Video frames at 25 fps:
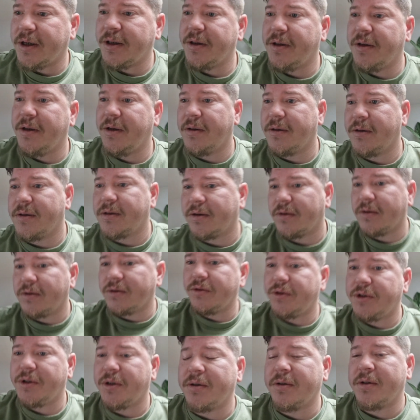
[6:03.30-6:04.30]
ideal
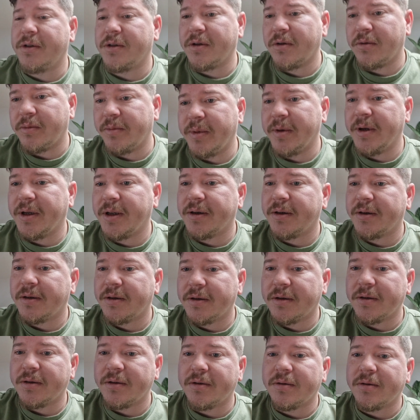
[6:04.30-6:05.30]
solution. So
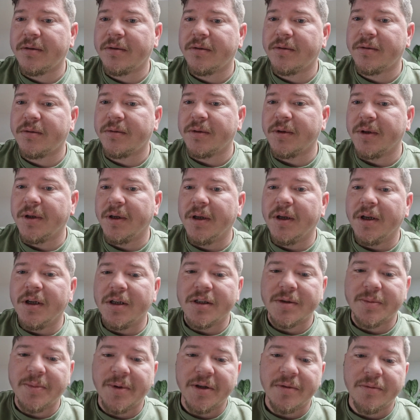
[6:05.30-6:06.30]
better
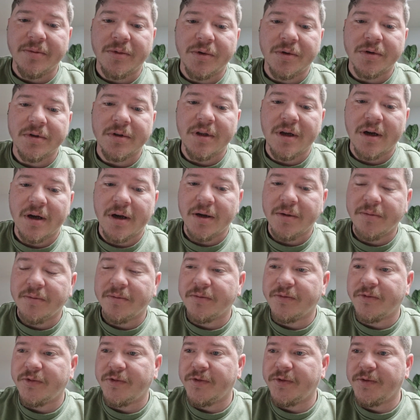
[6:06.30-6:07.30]
spend more
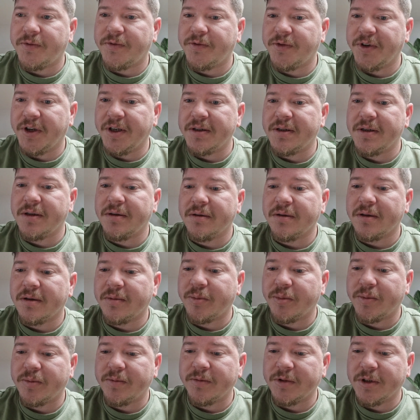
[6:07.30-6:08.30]
time fixing
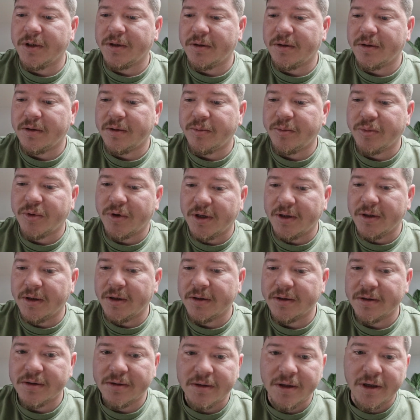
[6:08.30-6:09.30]
the
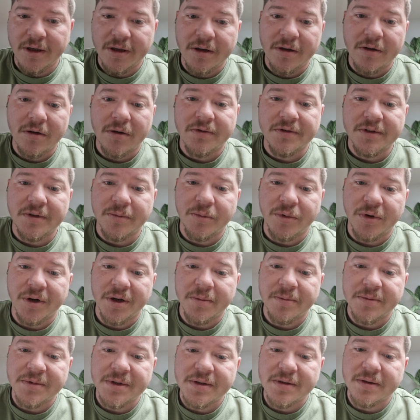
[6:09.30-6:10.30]
products, taking off the
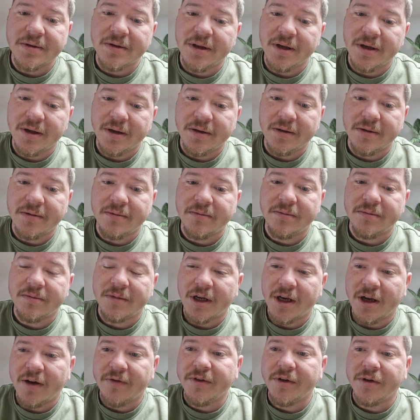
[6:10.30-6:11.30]
brims, than
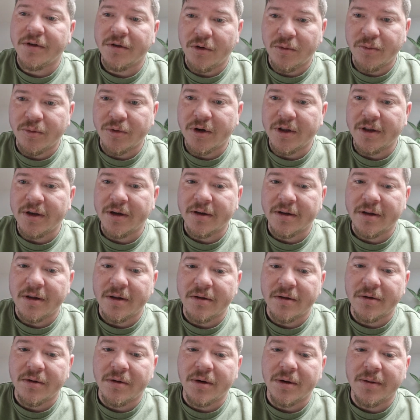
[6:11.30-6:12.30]
having no product
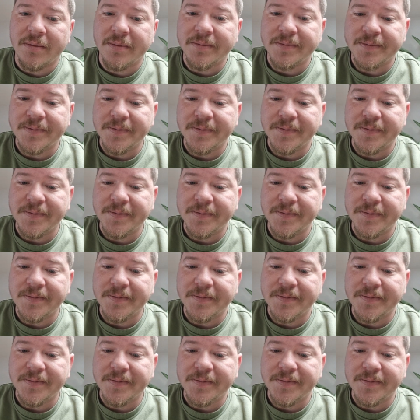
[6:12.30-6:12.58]
at all.